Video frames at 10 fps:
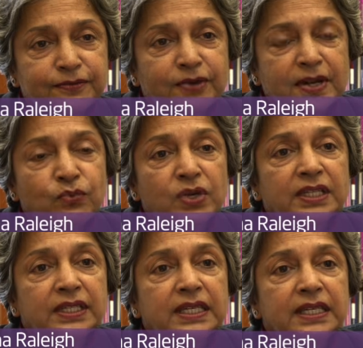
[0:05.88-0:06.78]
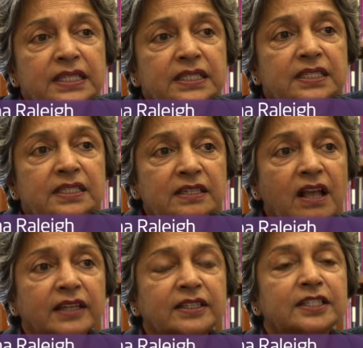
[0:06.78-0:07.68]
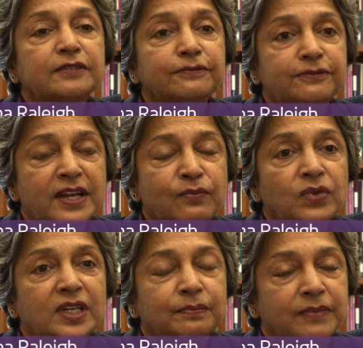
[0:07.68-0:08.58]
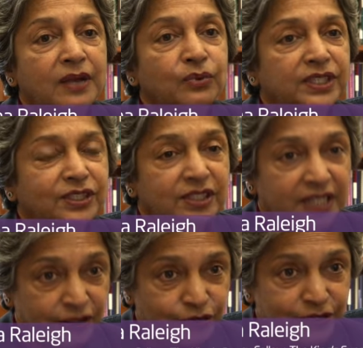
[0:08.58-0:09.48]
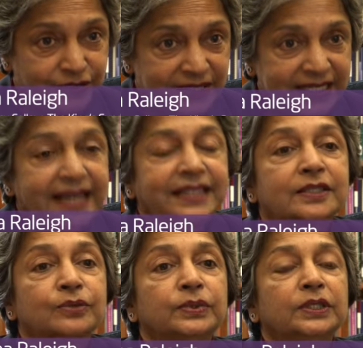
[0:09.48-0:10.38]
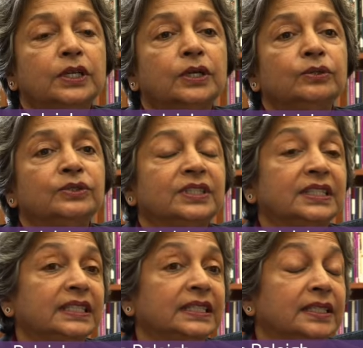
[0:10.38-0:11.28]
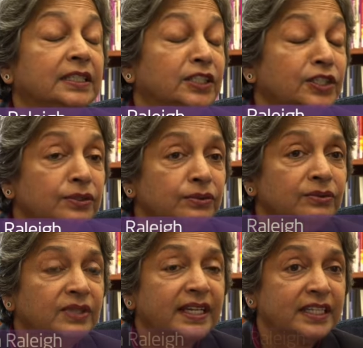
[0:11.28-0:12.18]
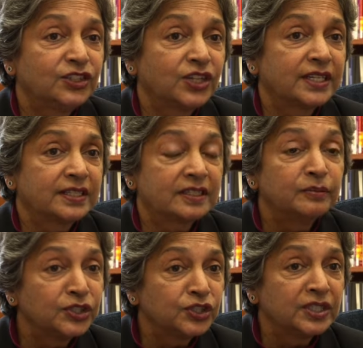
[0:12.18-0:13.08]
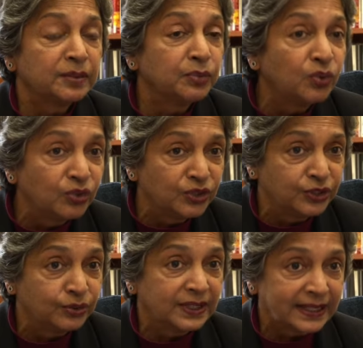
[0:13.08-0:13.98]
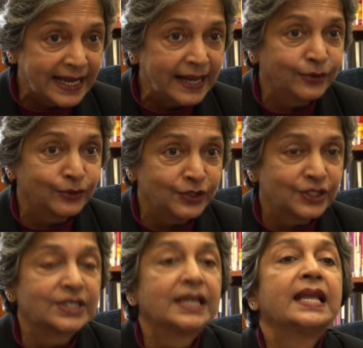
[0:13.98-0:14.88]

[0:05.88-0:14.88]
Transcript: framework is designed as a framework by which the Secretary of State will hold the new NHS Commissioning Board to account.